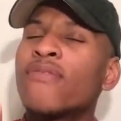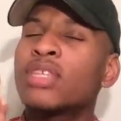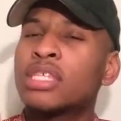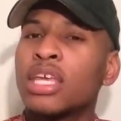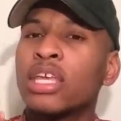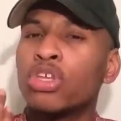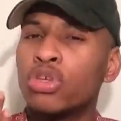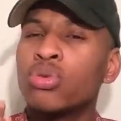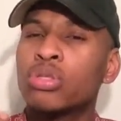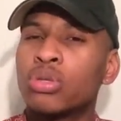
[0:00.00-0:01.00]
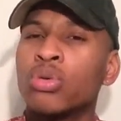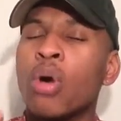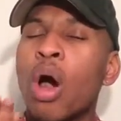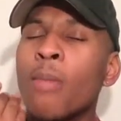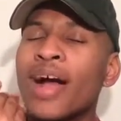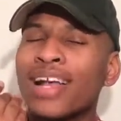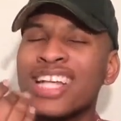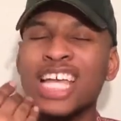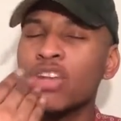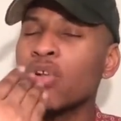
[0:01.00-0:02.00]
seeing U2. Oh my
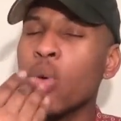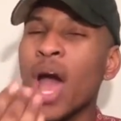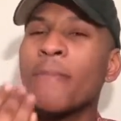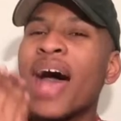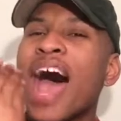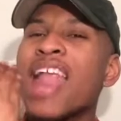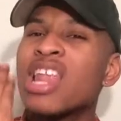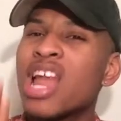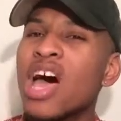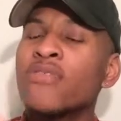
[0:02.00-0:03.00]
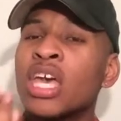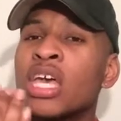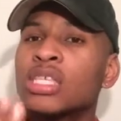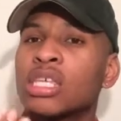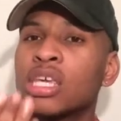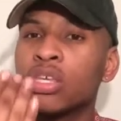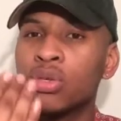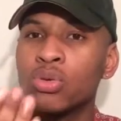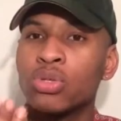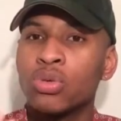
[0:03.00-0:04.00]
gosh, I don't know why, but I loved seeing
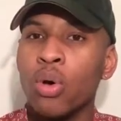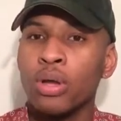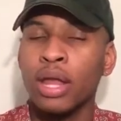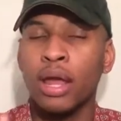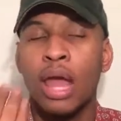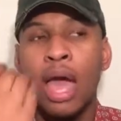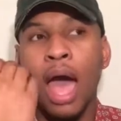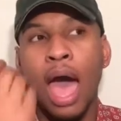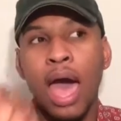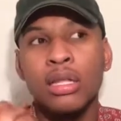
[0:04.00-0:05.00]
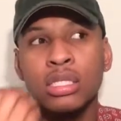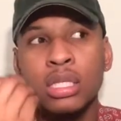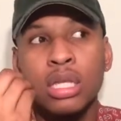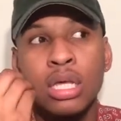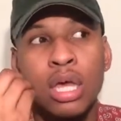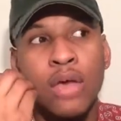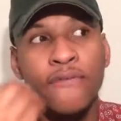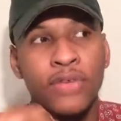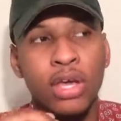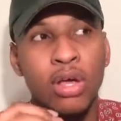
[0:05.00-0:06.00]
U2 on there. I honestly
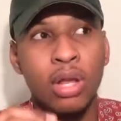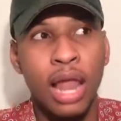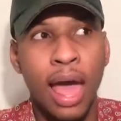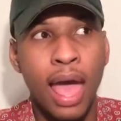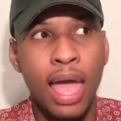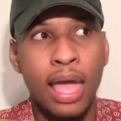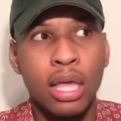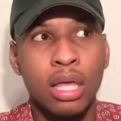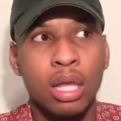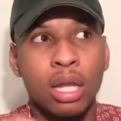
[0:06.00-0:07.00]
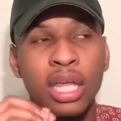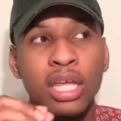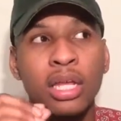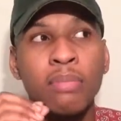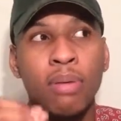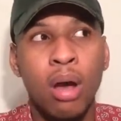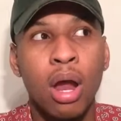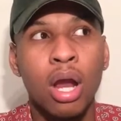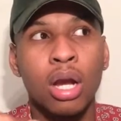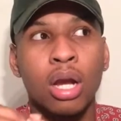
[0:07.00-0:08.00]
feel like Linkin
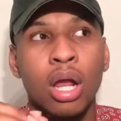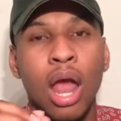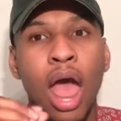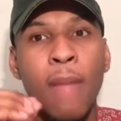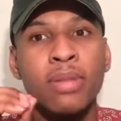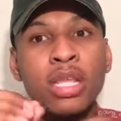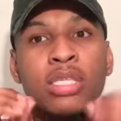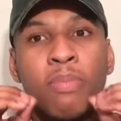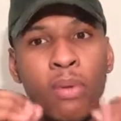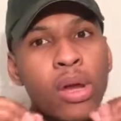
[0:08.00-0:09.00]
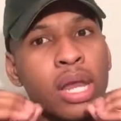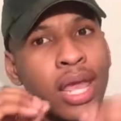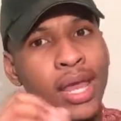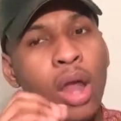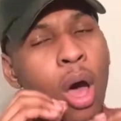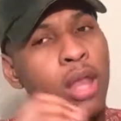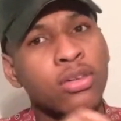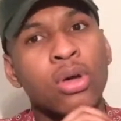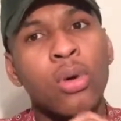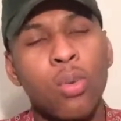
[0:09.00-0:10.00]
Park, I'm disappointed in all of
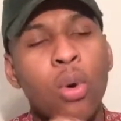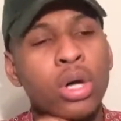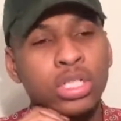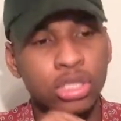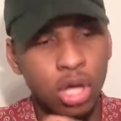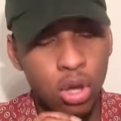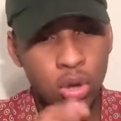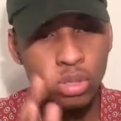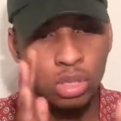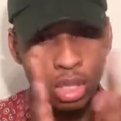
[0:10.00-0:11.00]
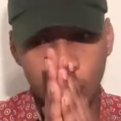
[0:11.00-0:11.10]
the award shows,